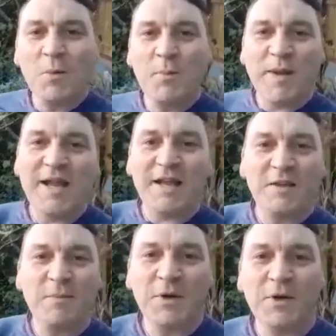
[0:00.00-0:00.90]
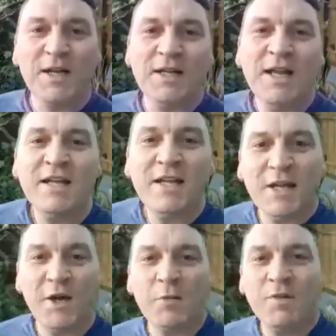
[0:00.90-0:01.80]
all back in the building,
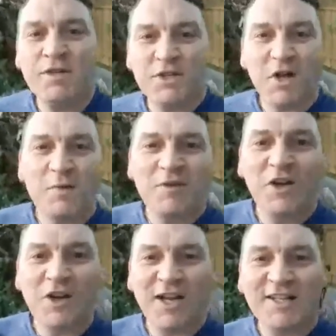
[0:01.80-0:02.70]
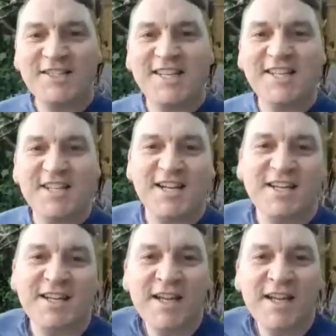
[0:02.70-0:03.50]
getting on with the job of learning and teaching.